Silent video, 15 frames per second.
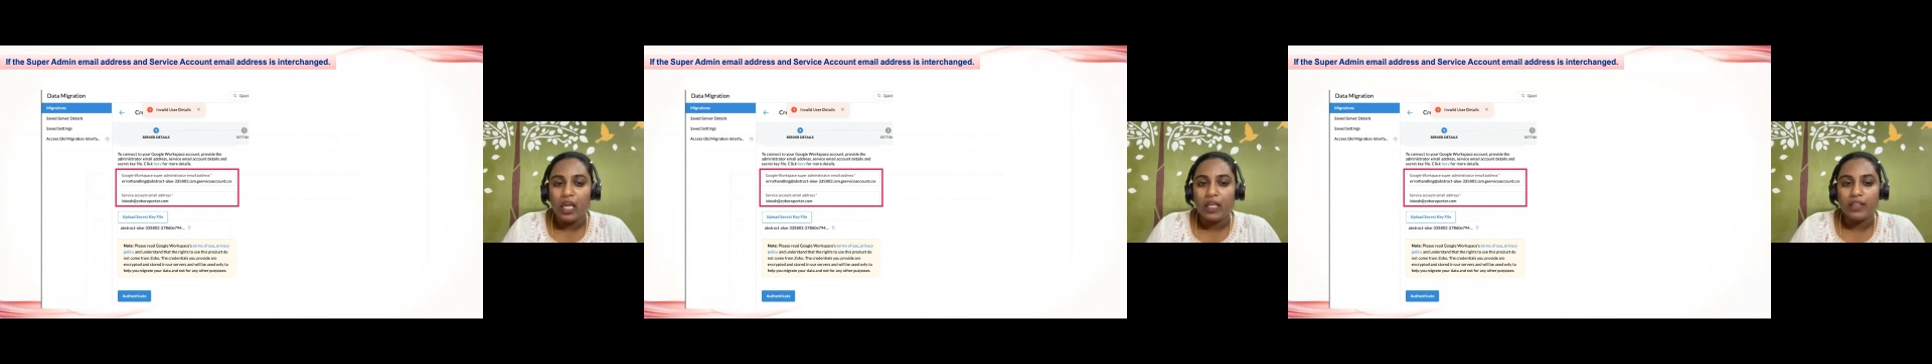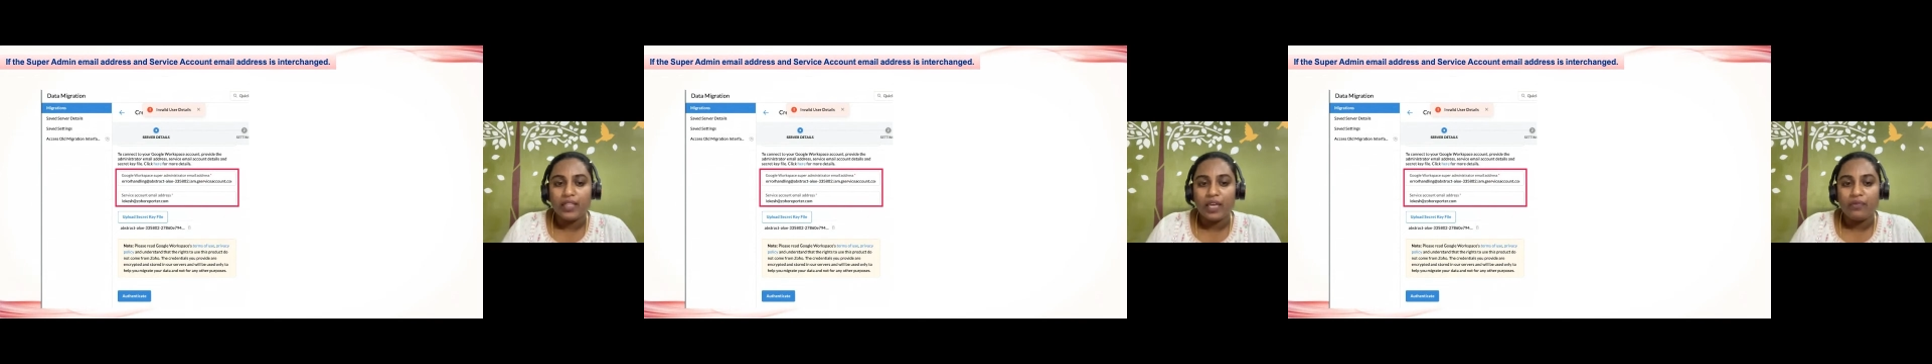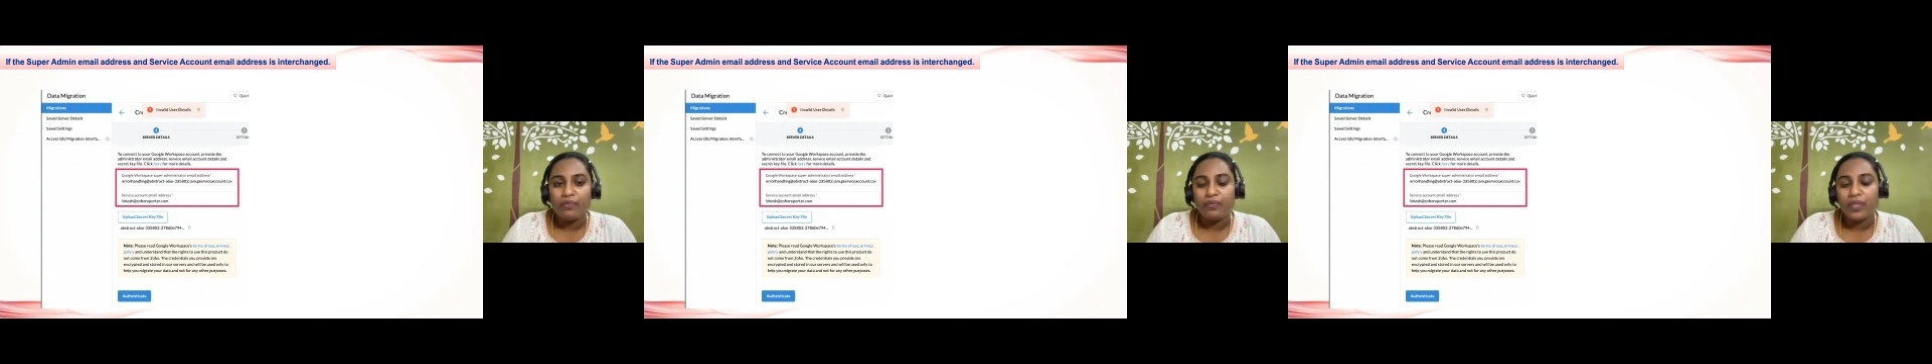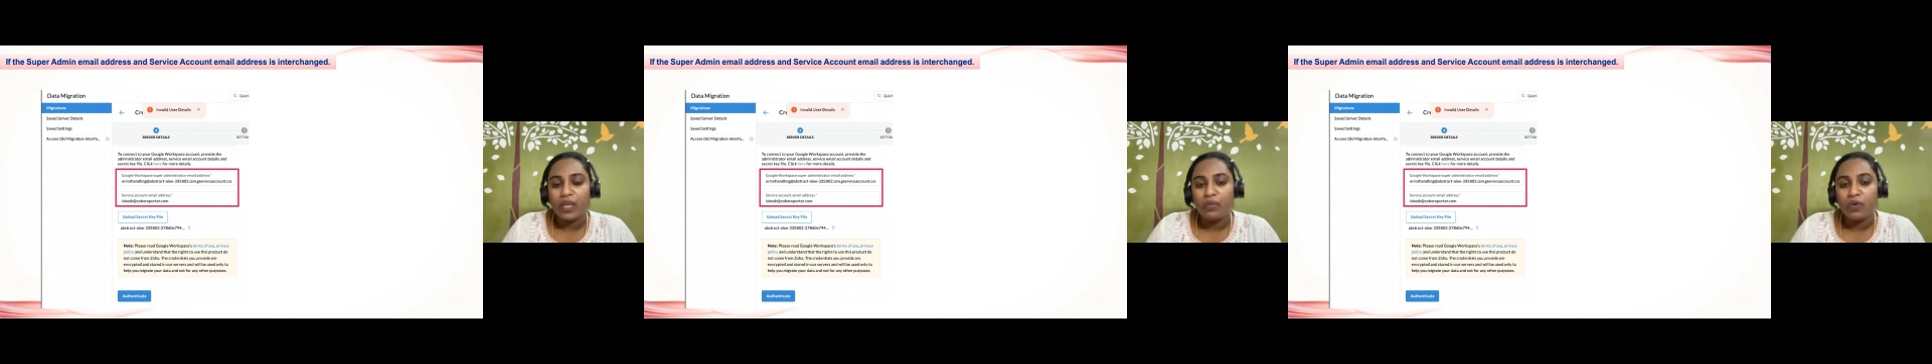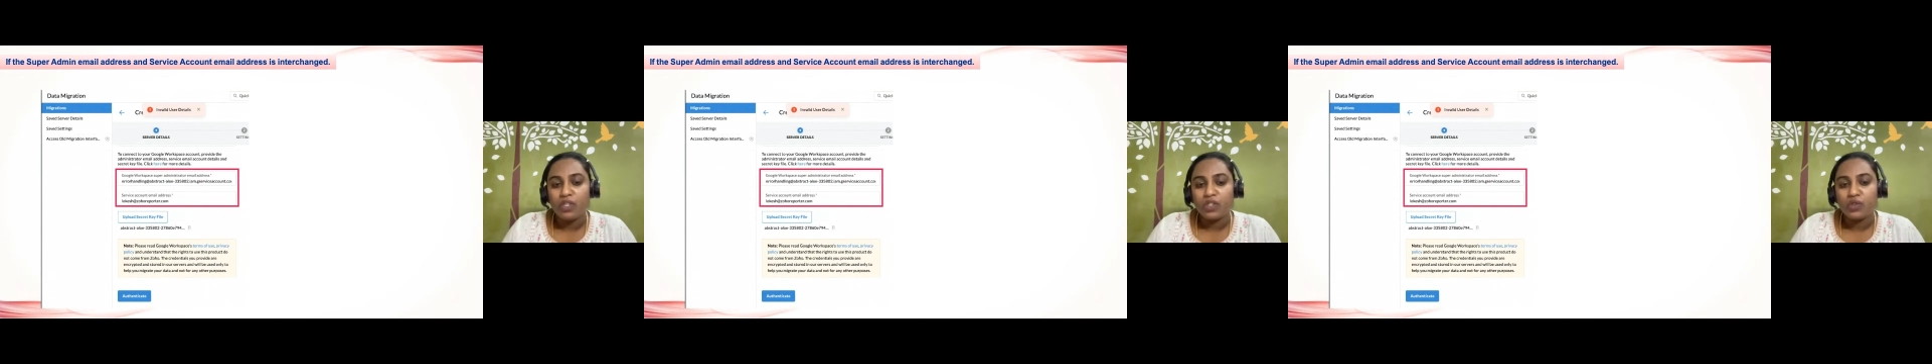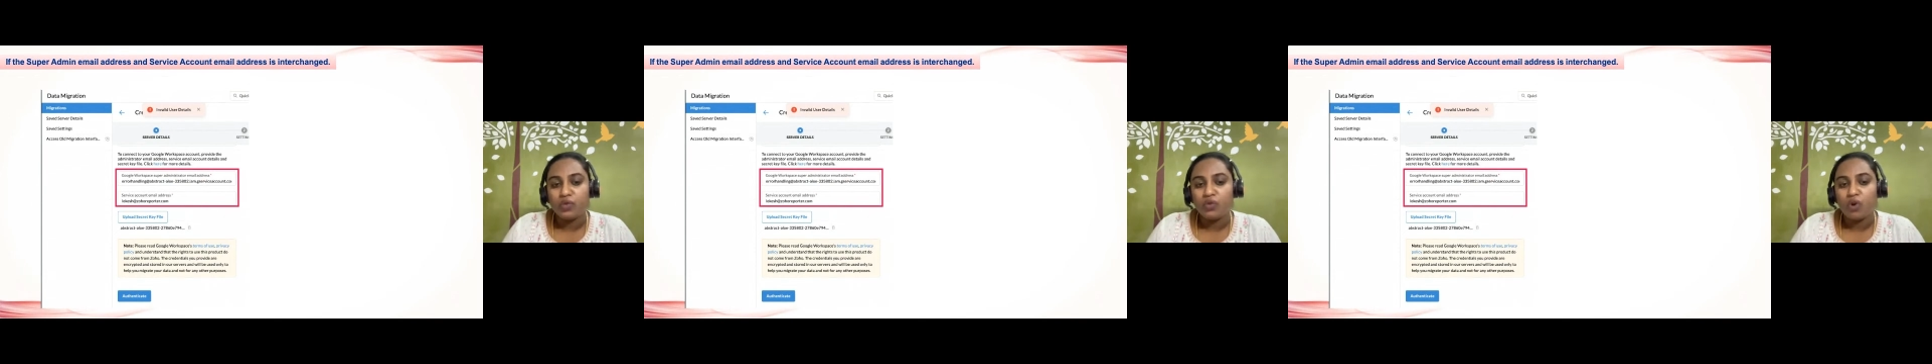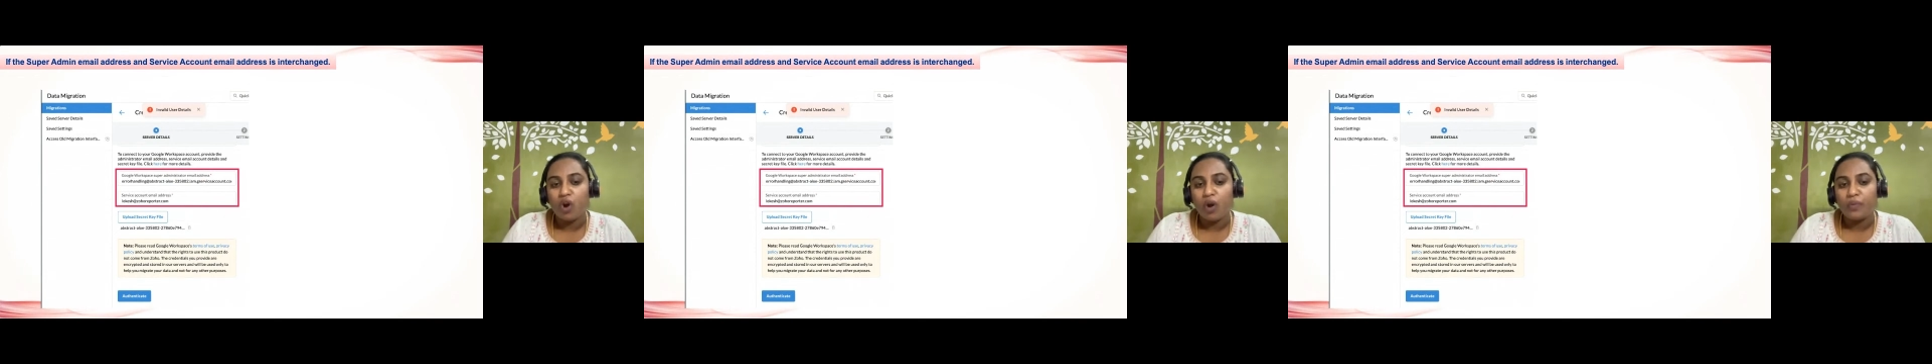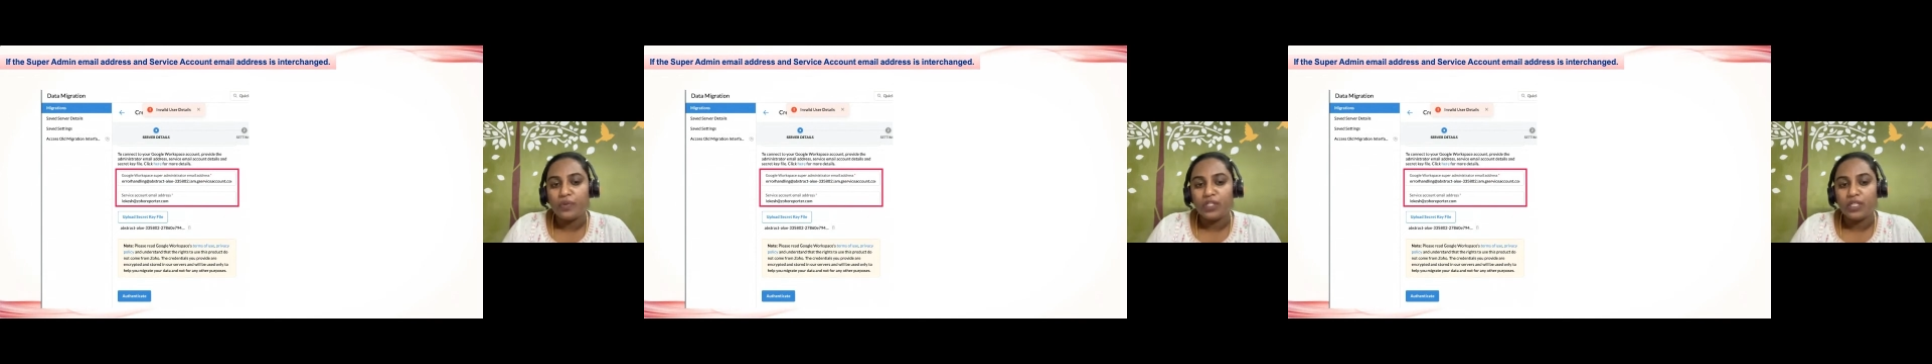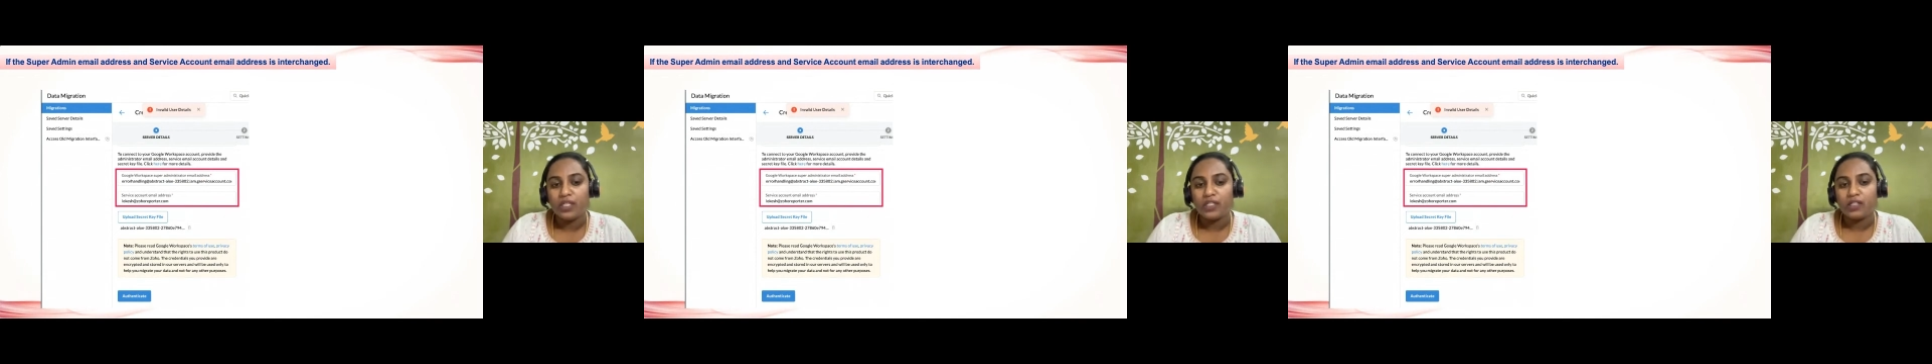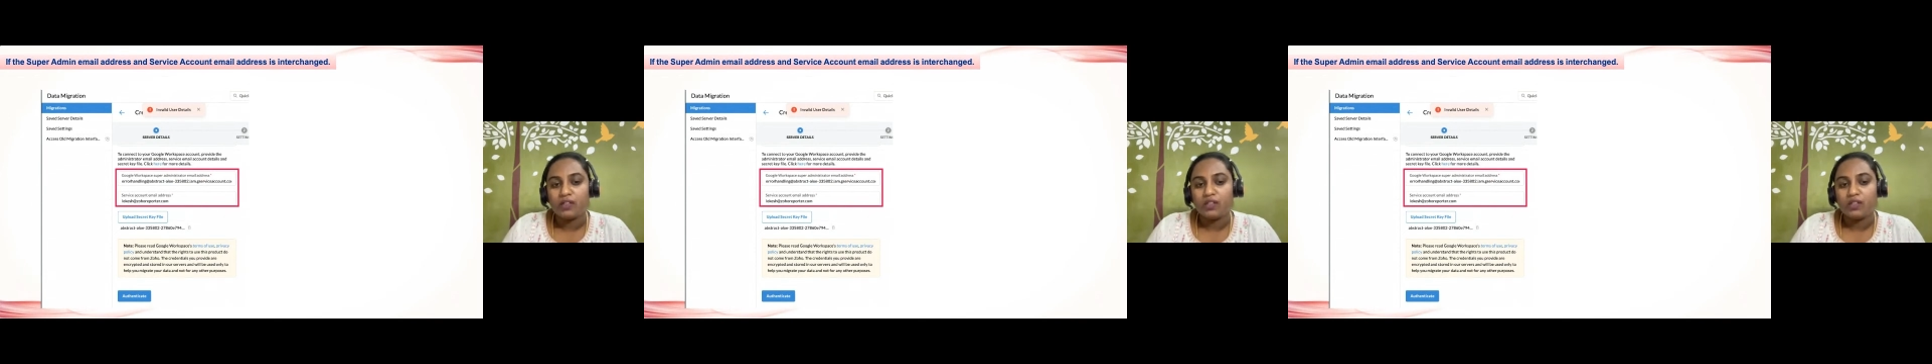There was two options,